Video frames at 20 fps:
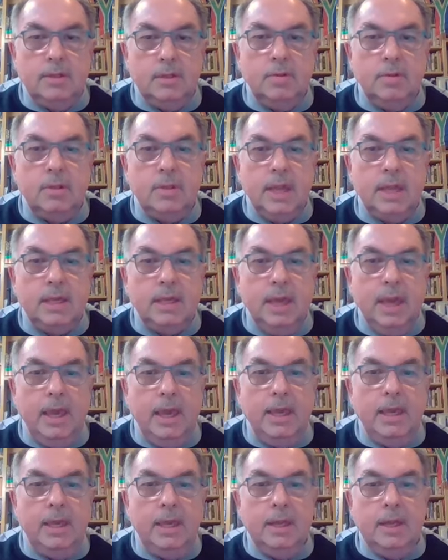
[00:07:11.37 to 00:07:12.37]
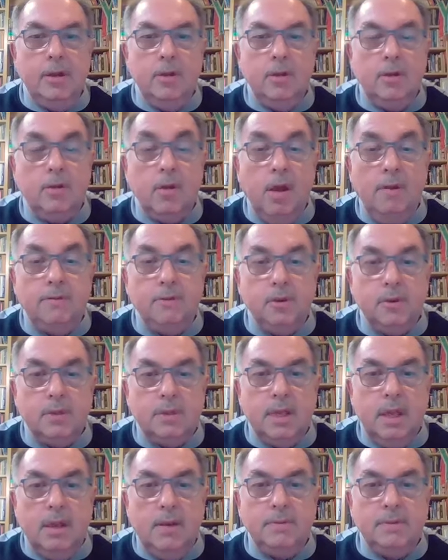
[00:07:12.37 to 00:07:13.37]
To take care, look after
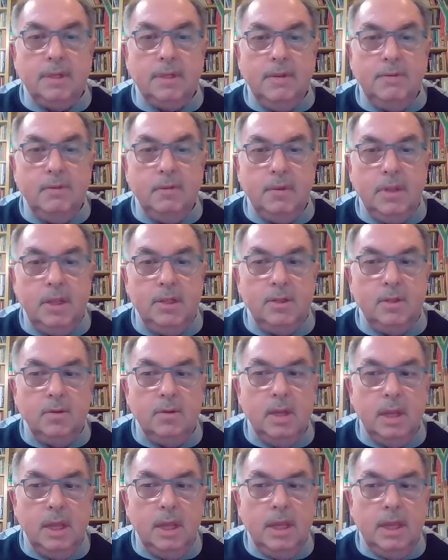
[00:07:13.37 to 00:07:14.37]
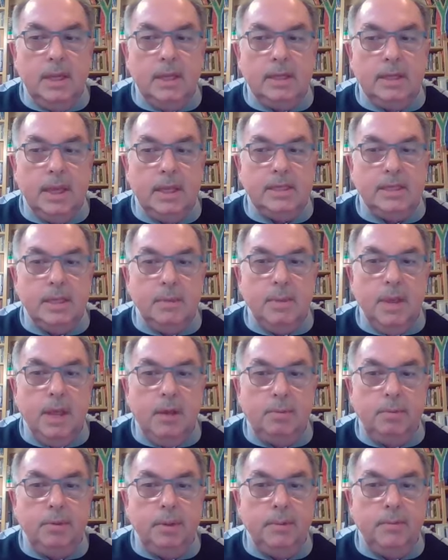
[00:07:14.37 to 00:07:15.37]
yourselves, and if you need to, get some
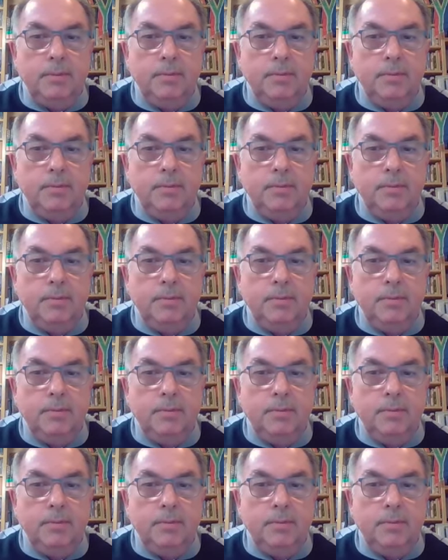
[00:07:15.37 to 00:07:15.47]
help.